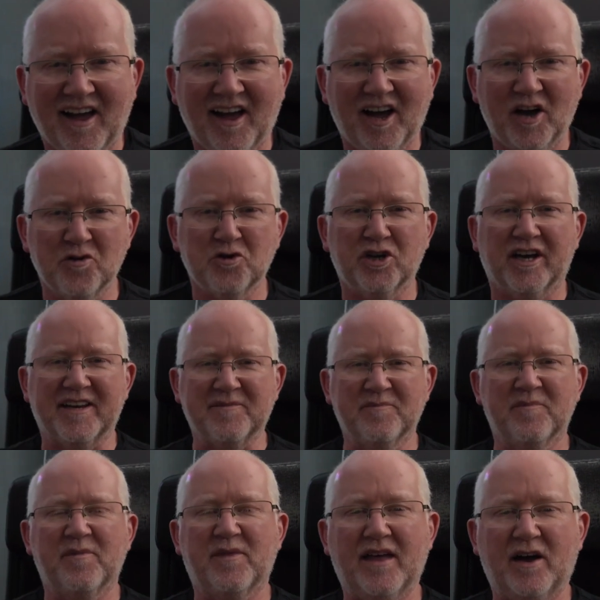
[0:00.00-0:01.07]
Okay,
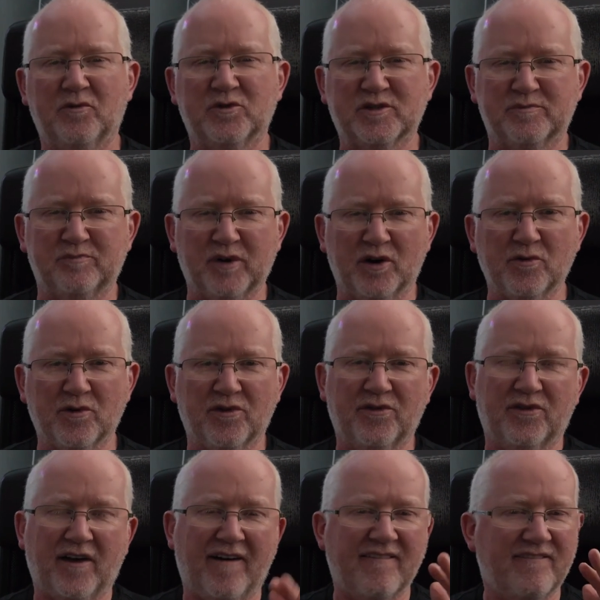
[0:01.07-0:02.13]
that was both
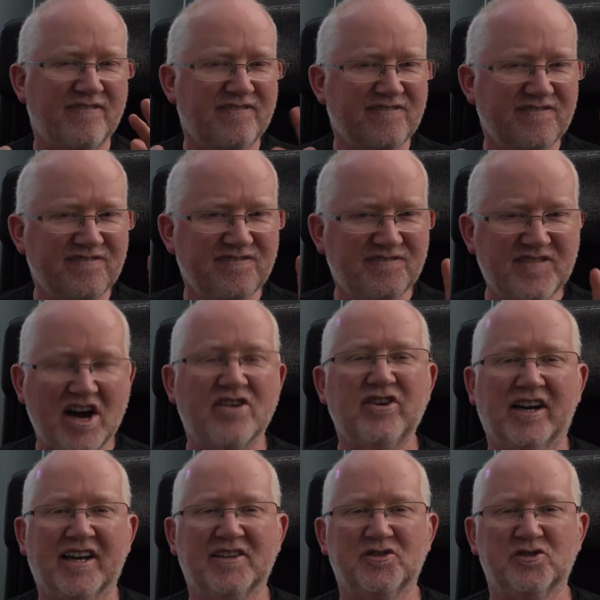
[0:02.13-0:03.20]
very
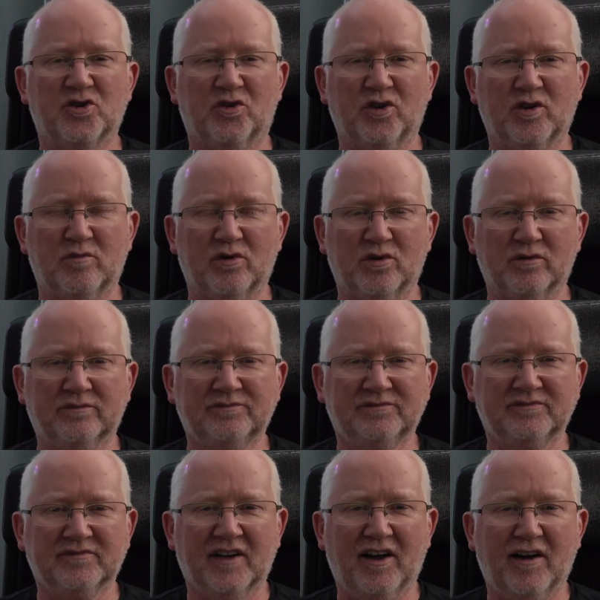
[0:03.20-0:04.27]
enjoyable
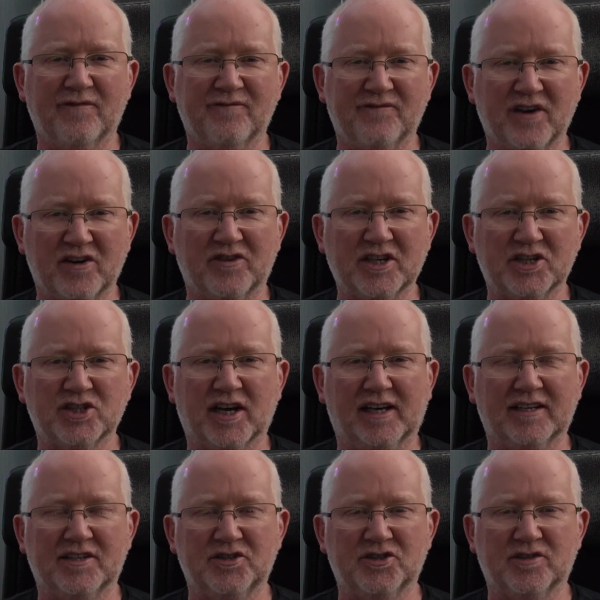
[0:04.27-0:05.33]
and very
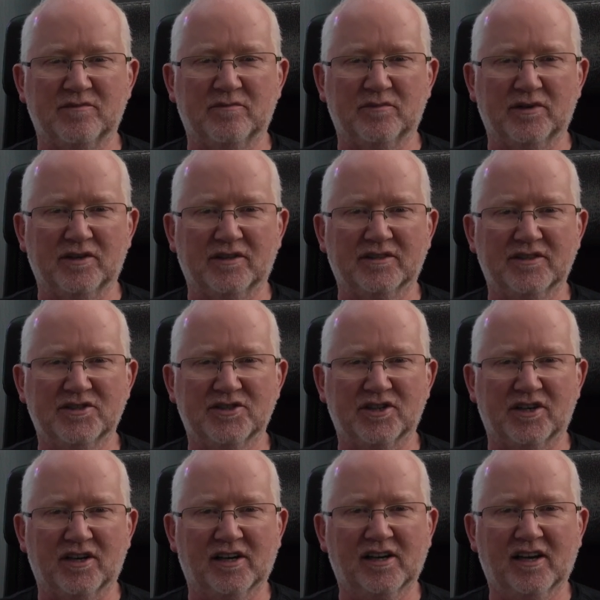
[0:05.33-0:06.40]
challenging, but
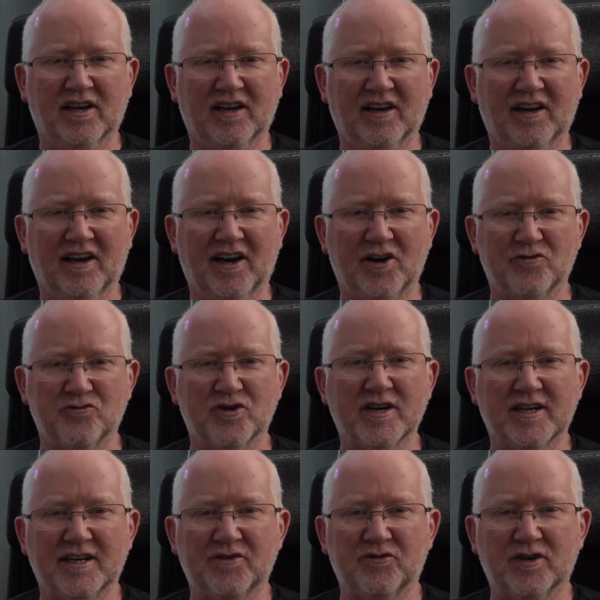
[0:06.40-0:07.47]
a
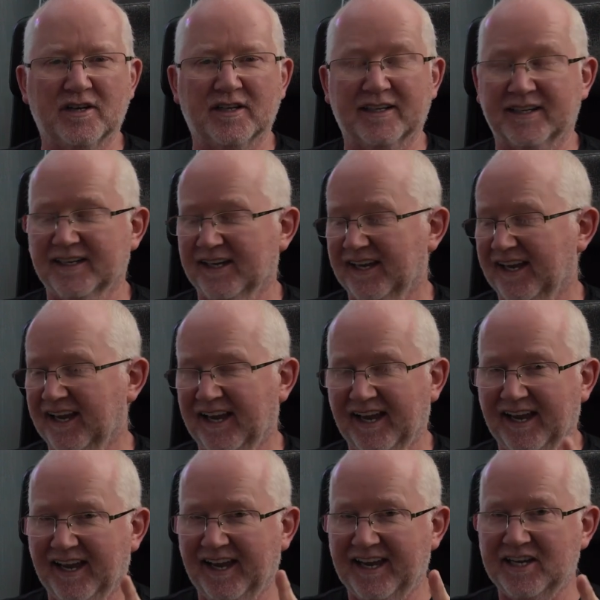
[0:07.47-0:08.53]
really, really
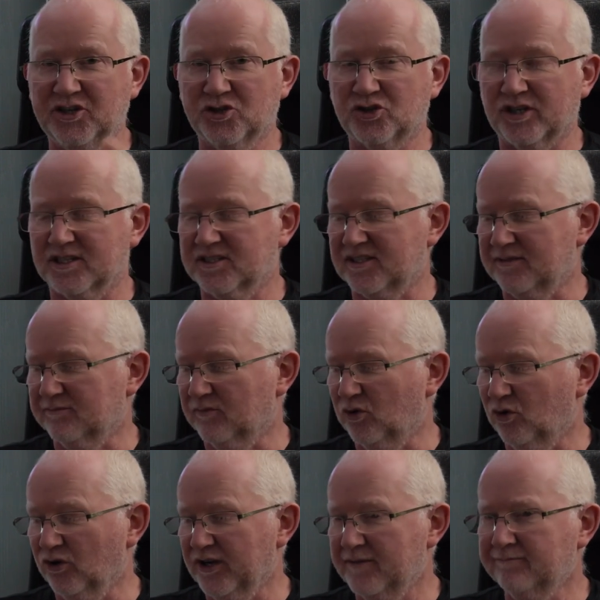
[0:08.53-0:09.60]
interesting
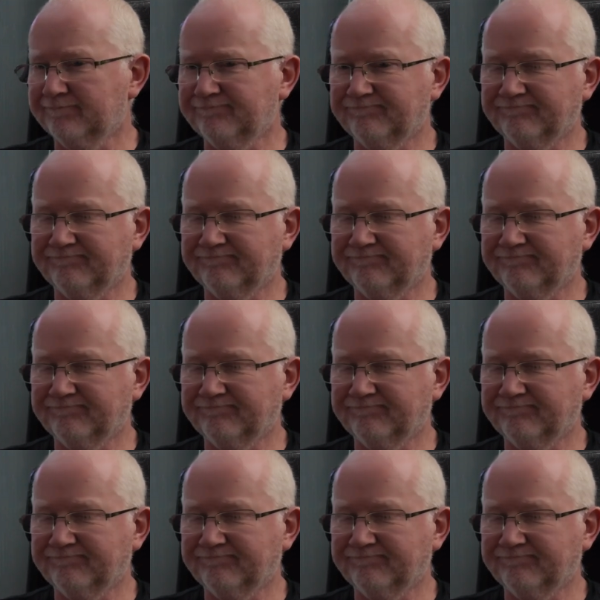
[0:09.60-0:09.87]
morning.